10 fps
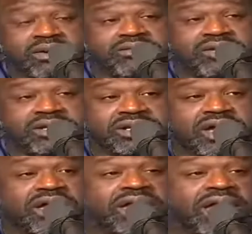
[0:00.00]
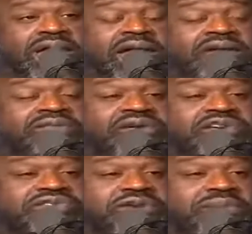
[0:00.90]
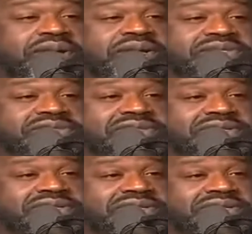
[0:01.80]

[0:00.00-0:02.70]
Twelve points, yeah, in the first three minutes.